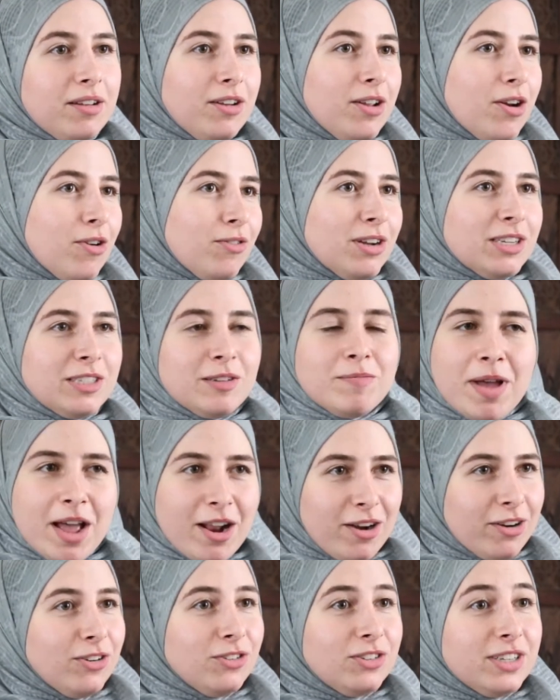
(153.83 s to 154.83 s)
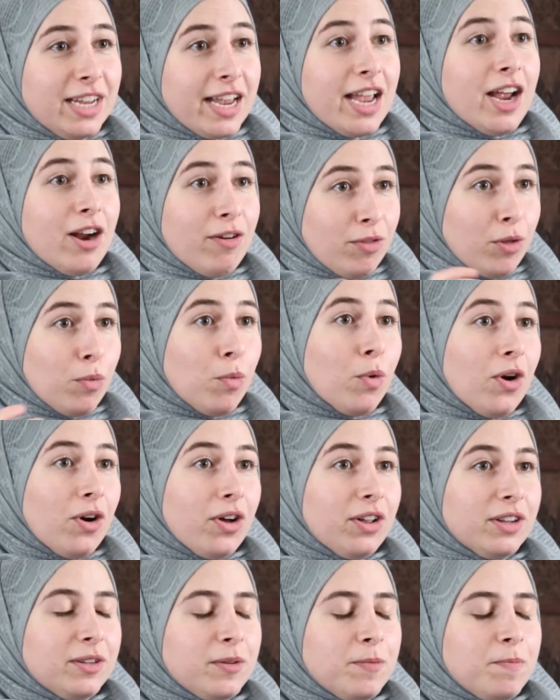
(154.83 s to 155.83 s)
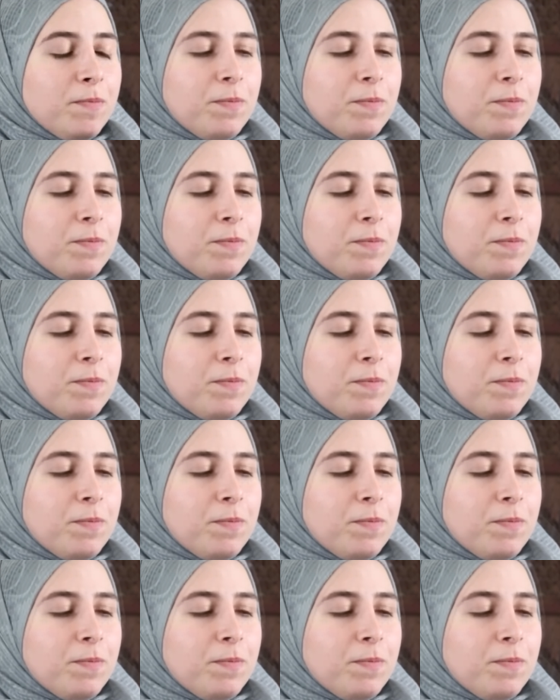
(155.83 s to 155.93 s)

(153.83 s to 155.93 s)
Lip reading: It doesn't matter, you take care of the world.